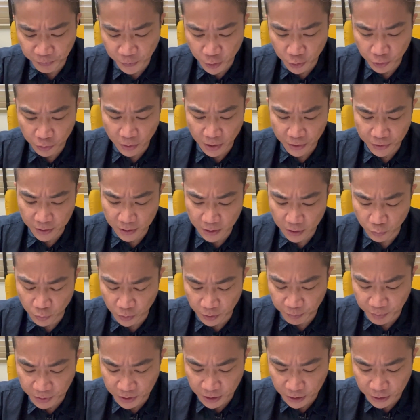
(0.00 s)
You know, I think it
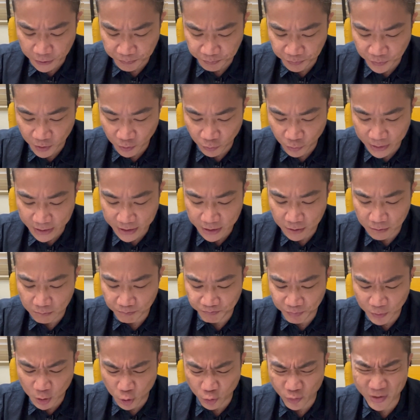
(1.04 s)
would be really
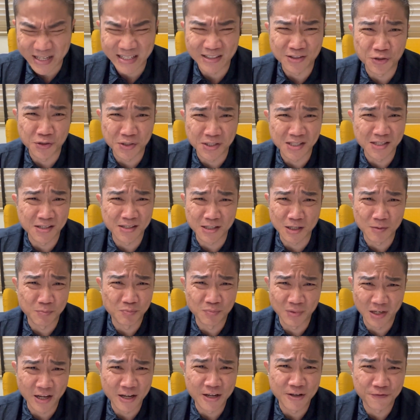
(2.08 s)
great to see
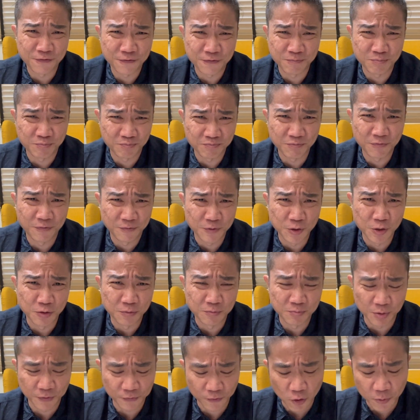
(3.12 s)
some live, you know,
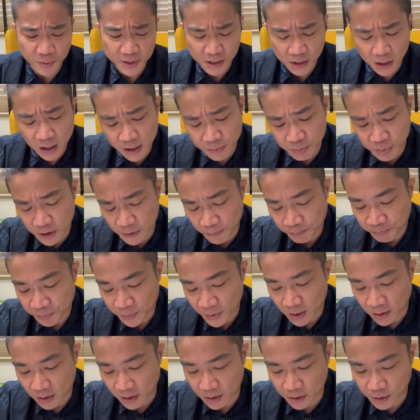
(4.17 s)
performance clips
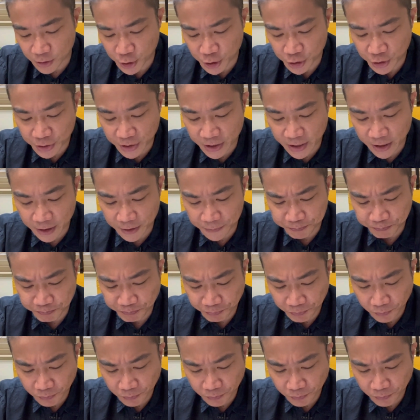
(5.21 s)
just to get